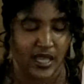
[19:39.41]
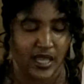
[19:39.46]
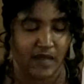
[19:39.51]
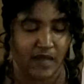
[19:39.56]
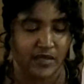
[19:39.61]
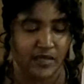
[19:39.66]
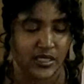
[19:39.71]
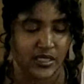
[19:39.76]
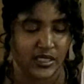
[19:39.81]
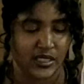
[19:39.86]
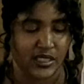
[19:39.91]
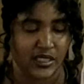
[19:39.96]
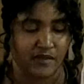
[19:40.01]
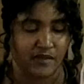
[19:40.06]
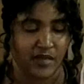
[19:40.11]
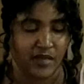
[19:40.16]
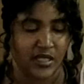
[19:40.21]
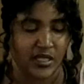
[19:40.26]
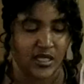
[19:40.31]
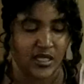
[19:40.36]
I wasn't
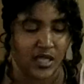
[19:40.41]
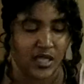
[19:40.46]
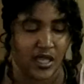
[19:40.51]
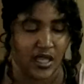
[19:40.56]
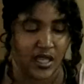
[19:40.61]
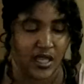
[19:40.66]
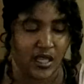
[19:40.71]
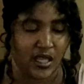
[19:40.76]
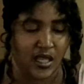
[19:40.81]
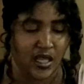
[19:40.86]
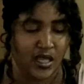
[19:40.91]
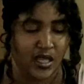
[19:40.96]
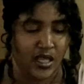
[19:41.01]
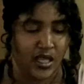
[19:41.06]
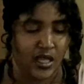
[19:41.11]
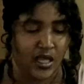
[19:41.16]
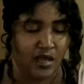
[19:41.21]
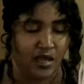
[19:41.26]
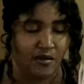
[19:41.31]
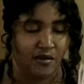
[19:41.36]
expecting that.
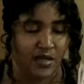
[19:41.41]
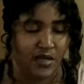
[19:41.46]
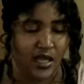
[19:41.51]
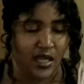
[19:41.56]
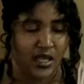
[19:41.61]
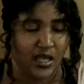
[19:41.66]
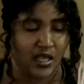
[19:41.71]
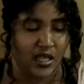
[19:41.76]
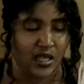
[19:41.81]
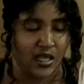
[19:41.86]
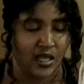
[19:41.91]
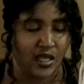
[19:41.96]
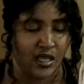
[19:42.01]
Okay.